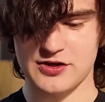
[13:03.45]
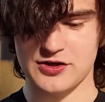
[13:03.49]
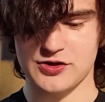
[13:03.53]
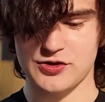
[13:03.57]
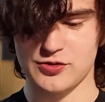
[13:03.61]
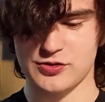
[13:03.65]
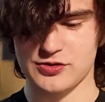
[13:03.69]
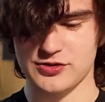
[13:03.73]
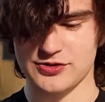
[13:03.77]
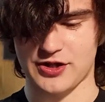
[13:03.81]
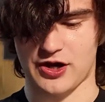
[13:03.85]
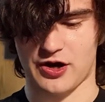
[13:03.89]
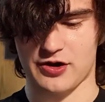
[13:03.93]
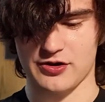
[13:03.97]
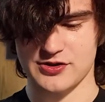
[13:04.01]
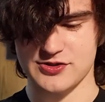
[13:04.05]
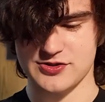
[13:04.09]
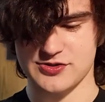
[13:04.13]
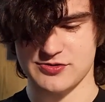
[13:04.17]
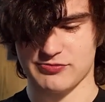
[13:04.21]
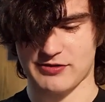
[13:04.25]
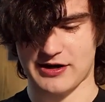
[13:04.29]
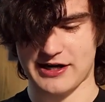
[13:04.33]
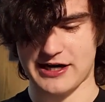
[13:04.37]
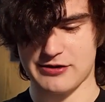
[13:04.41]
Google
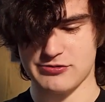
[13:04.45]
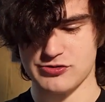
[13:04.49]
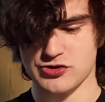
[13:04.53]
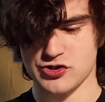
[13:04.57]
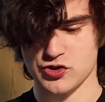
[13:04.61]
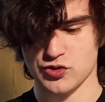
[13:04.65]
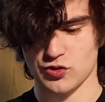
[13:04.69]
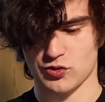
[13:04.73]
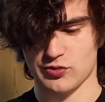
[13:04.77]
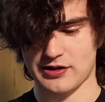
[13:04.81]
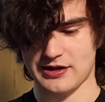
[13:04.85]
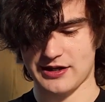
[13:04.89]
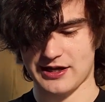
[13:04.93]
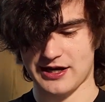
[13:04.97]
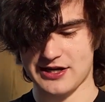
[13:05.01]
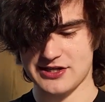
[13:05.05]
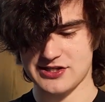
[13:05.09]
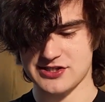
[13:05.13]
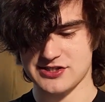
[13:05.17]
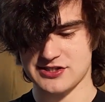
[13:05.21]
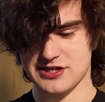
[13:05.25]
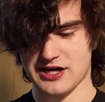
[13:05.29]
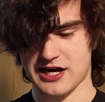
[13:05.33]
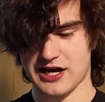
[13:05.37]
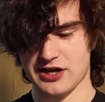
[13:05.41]
Docs. Write out
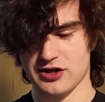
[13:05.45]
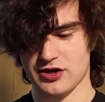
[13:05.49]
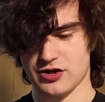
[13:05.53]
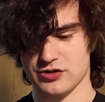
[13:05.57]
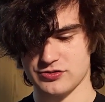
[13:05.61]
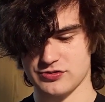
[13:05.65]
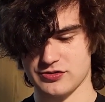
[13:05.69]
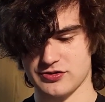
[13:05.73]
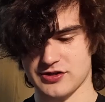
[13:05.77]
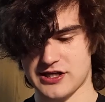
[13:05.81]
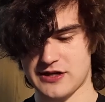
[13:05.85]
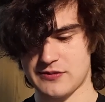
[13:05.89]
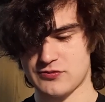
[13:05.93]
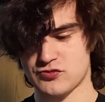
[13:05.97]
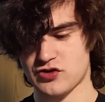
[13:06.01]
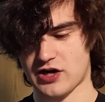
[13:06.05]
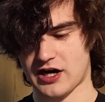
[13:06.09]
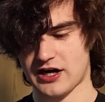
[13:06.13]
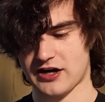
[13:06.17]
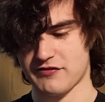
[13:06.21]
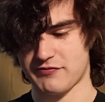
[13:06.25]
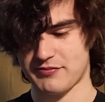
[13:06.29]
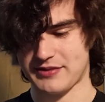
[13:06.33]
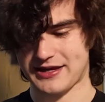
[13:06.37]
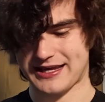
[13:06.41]
storylines, dialogue, or keep
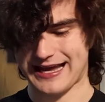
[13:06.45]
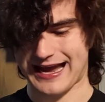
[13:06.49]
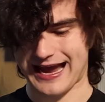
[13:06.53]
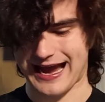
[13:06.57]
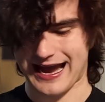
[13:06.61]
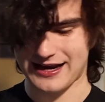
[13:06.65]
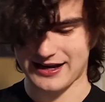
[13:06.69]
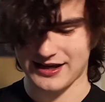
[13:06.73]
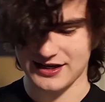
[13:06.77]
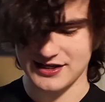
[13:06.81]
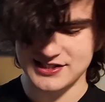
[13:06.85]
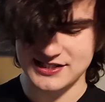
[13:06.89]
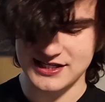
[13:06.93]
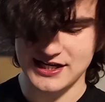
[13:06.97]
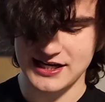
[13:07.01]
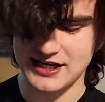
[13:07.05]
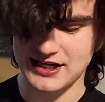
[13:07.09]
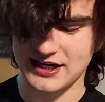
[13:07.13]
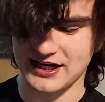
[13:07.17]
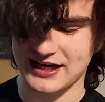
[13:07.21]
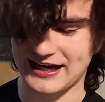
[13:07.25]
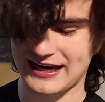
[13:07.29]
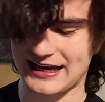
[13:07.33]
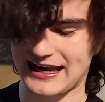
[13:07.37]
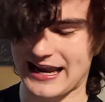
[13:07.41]
track of mechanics in
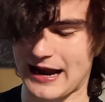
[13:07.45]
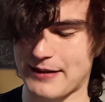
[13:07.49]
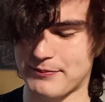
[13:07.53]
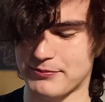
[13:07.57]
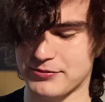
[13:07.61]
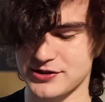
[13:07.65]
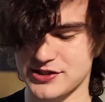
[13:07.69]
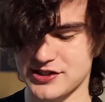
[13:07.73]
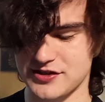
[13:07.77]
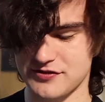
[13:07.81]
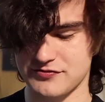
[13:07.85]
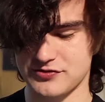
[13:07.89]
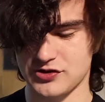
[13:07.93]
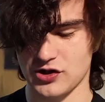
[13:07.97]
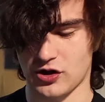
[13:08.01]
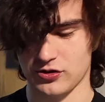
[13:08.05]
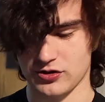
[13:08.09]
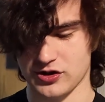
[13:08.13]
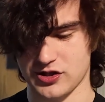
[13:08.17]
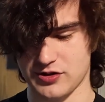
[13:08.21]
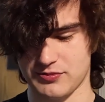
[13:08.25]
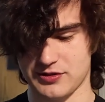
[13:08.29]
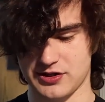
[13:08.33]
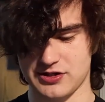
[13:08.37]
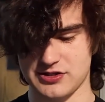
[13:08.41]
a collaborative
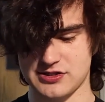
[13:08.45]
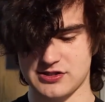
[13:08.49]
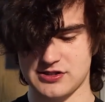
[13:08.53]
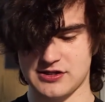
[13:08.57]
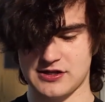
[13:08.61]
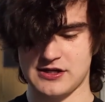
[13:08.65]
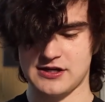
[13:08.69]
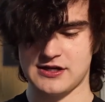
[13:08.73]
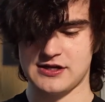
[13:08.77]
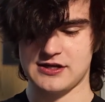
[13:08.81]
document.